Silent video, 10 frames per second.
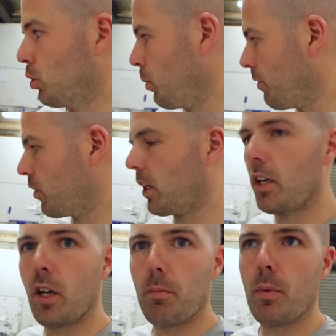So we've got a
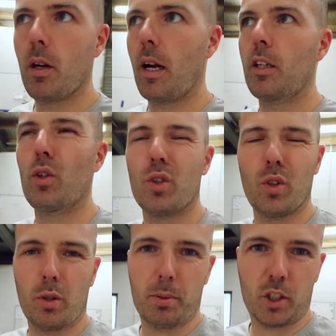number, I don't
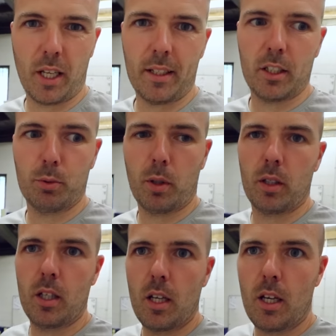know the percentage,
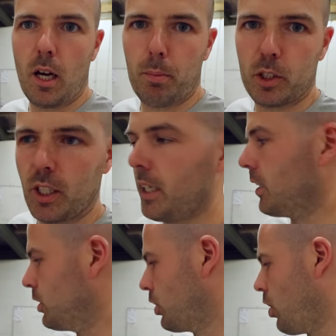but a
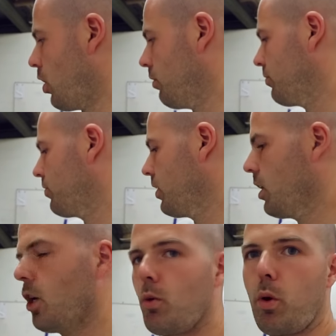percentage of
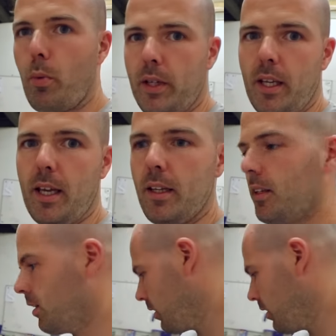what we did